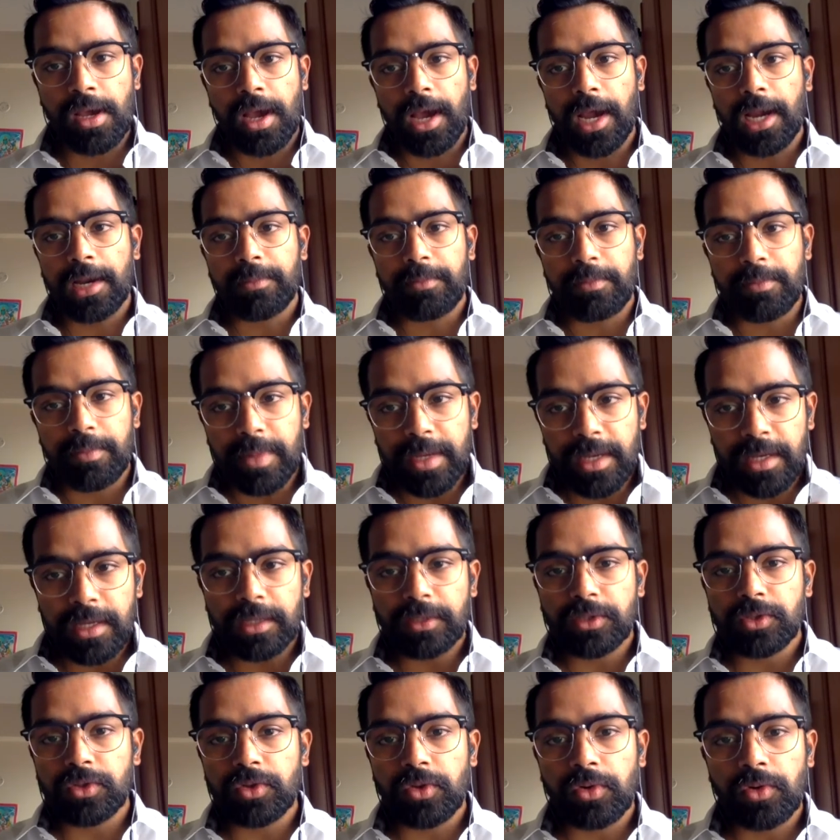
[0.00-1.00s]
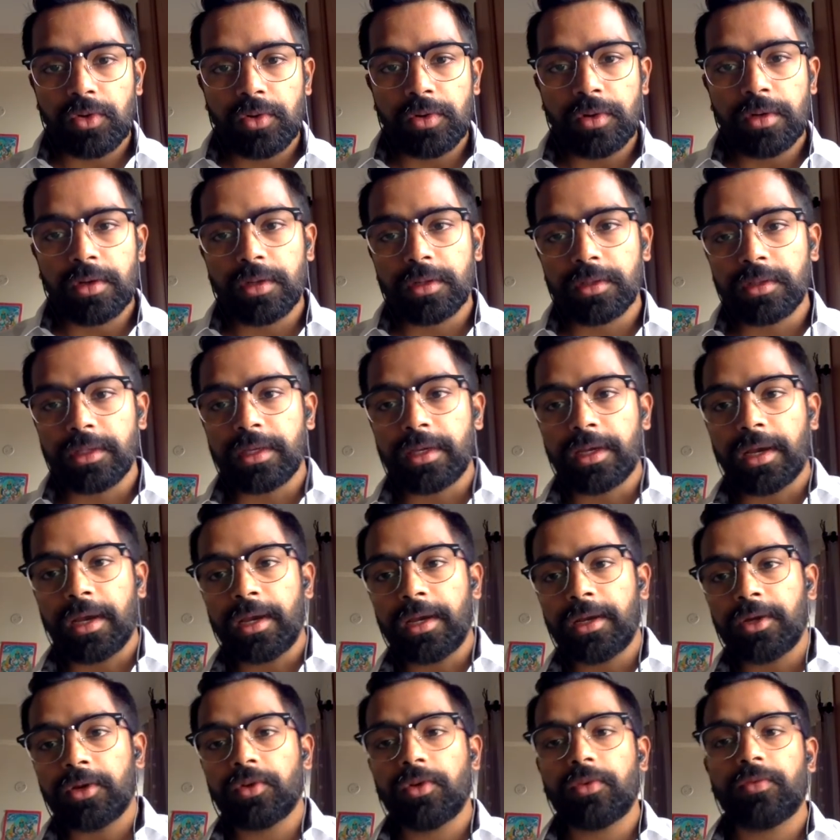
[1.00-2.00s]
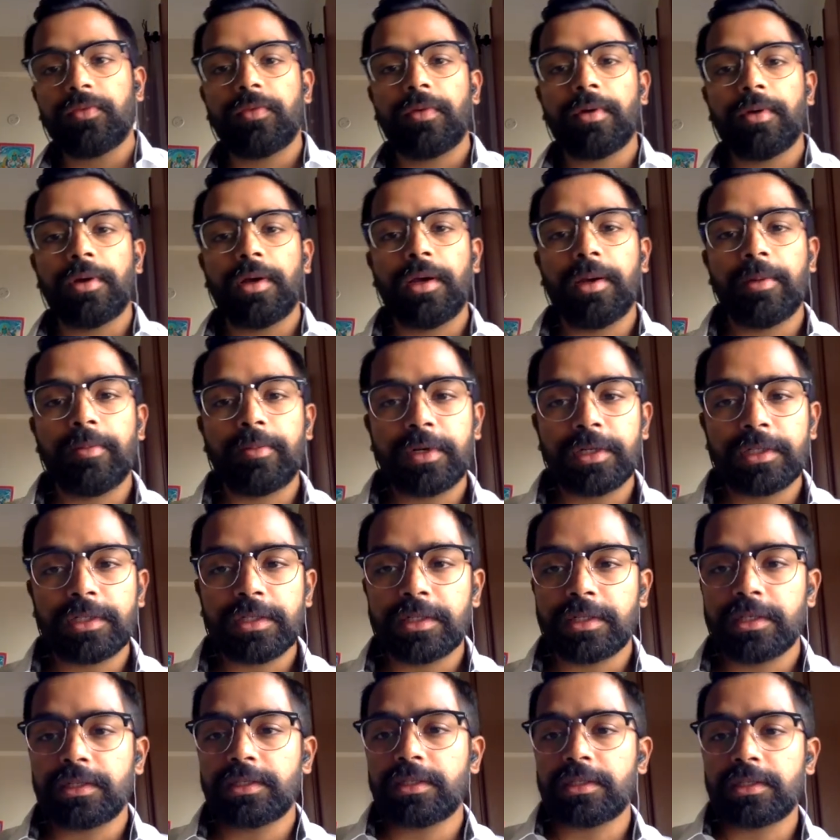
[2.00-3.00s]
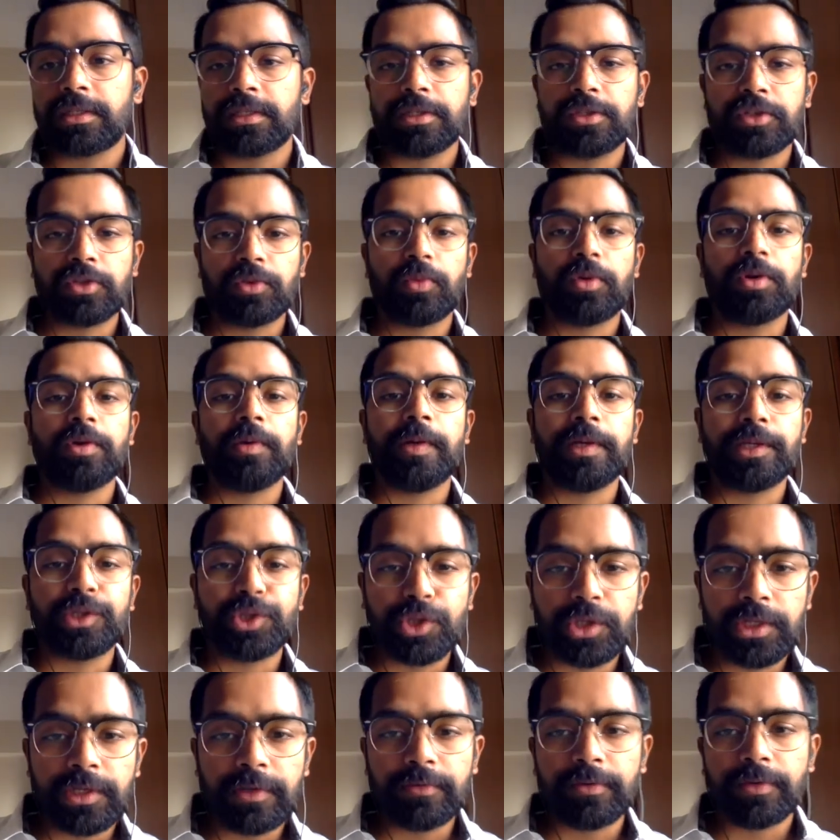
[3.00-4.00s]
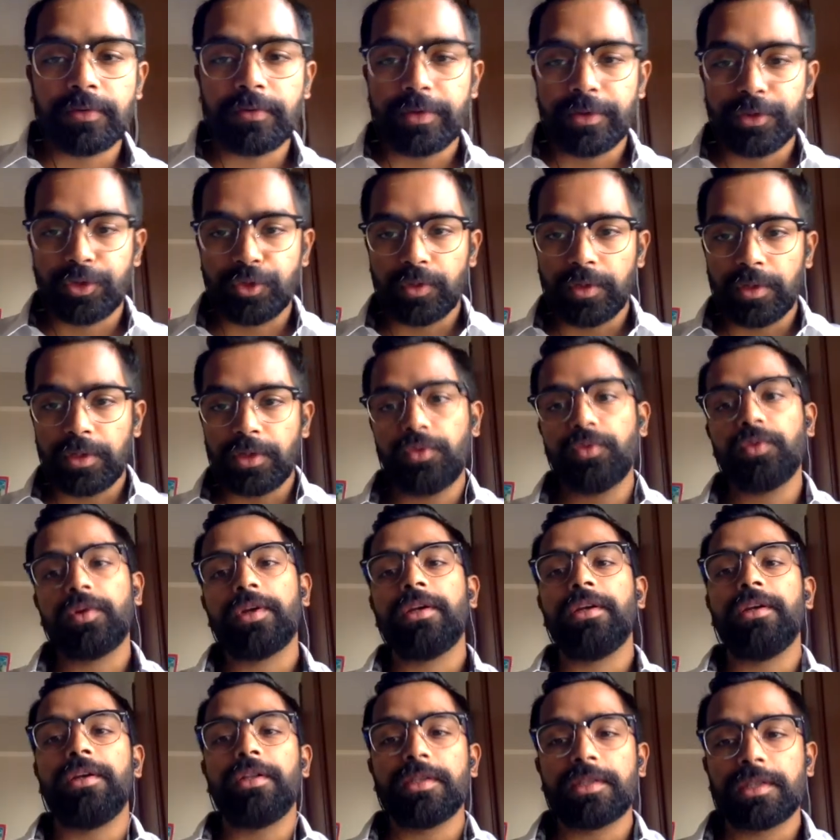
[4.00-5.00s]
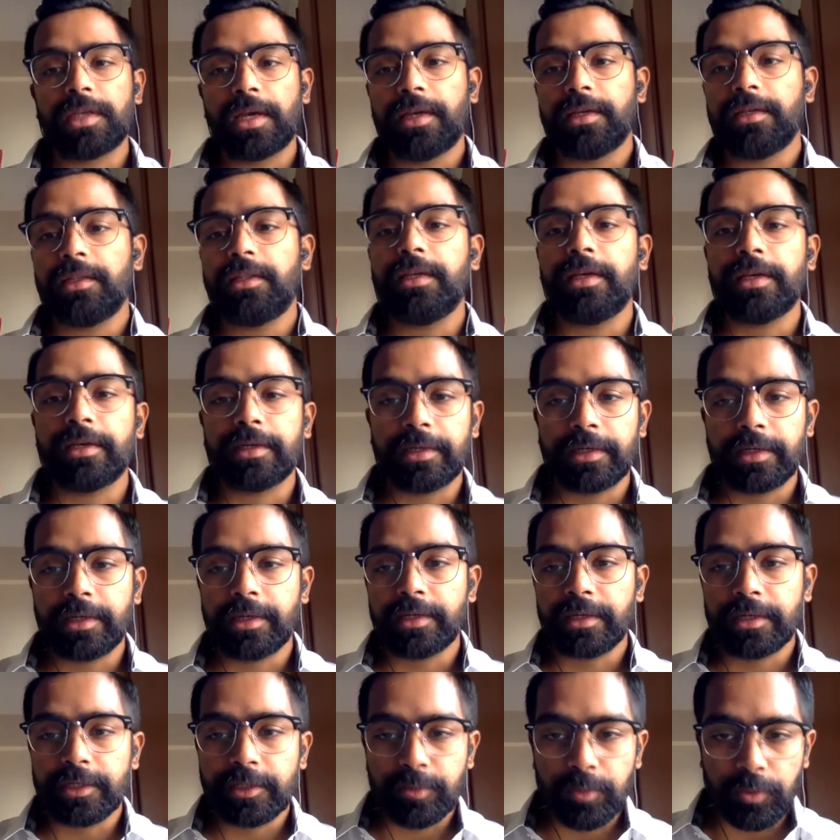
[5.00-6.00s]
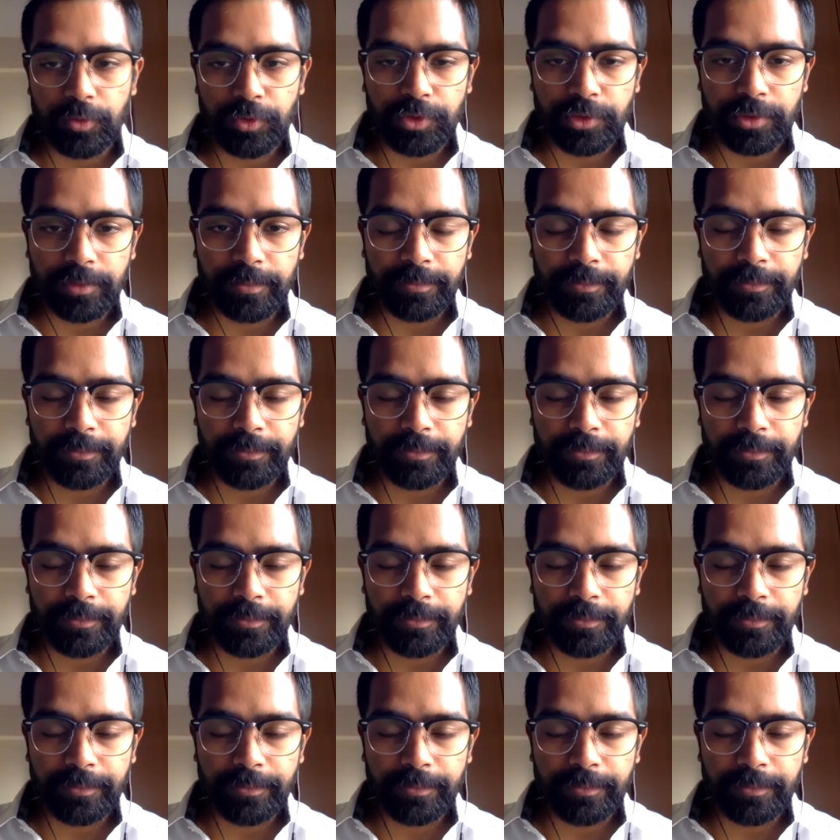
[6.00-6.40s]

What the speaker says: and based on the kind of abrasion resistance you want to achieve, eventually you can decide the aggregate exposure.